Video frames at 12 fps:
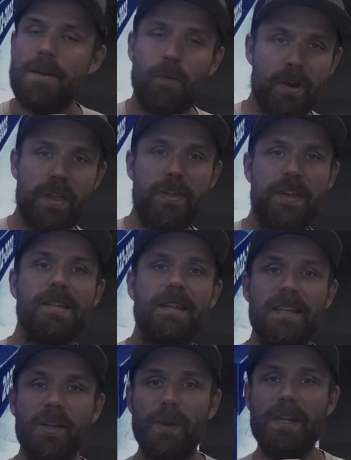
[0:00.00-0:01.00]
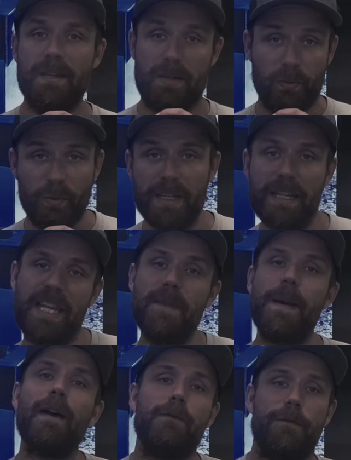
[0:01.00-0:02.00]
one of the things I think we need to really keep
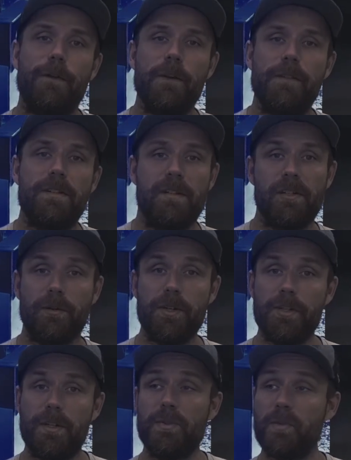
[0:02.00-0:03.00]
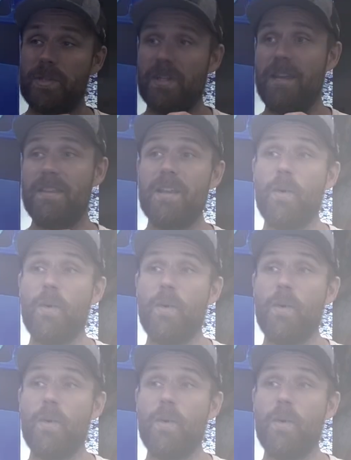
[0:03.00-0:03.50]
out in front of us as Christians, which is I think